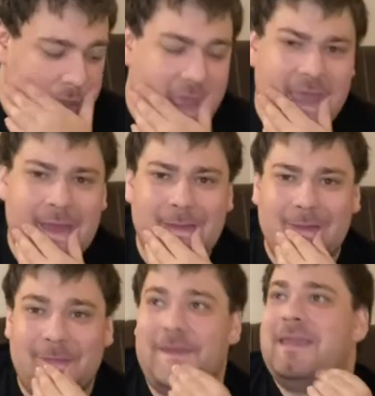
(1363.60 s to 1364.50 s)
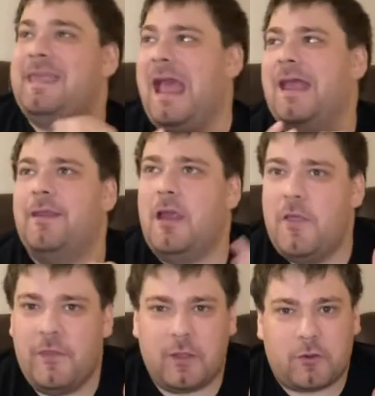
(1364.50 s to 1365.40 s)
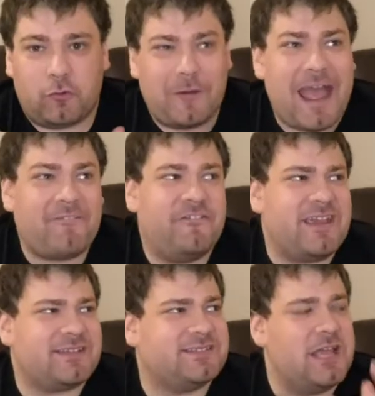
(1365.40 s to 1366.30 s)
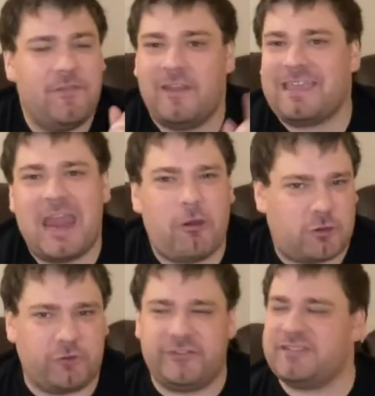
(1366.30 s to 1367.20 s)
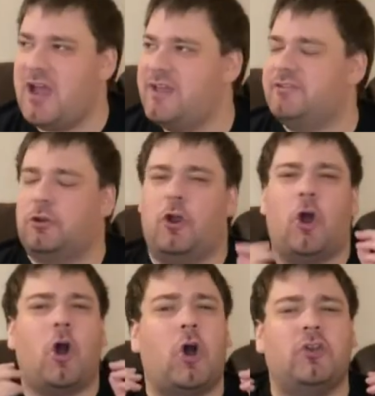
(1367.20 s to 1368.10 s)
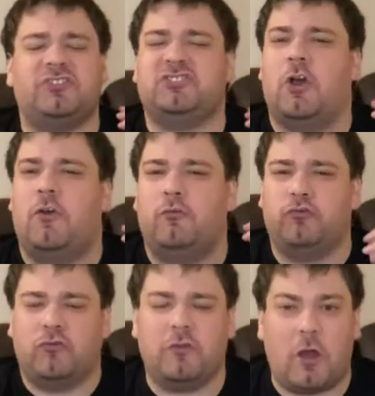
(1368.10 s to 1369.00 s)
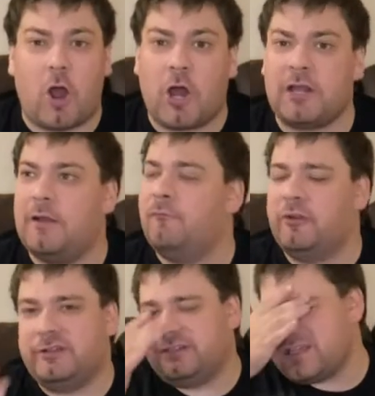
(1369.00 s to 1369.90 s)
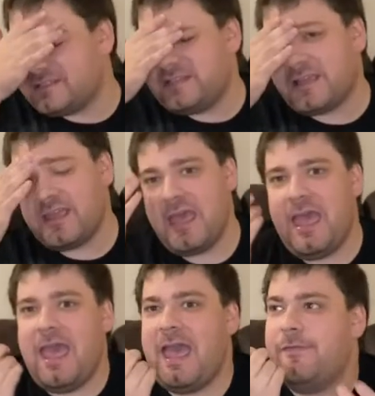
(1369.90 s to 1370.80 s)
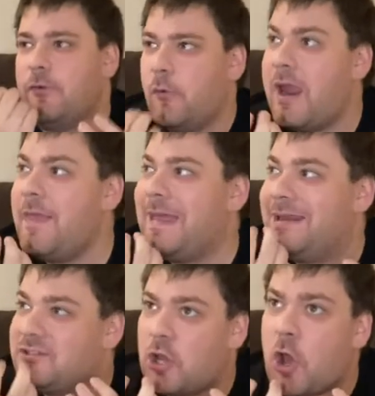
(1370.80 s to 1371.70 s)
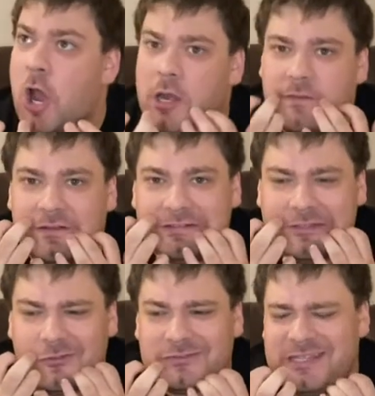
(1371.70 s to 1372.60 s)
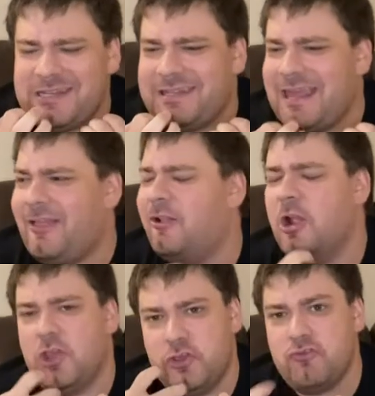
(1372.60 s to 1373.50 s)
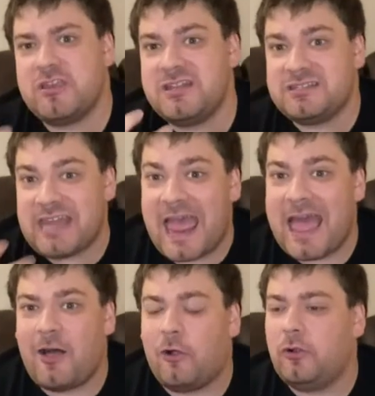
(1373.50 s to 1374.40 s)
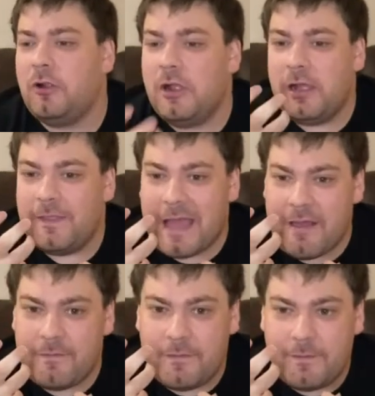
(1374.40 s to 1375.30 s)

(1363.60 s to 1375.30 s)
And again, the graphics, the character designs are all so realistic, and the way they talk, the little detail, you can tell that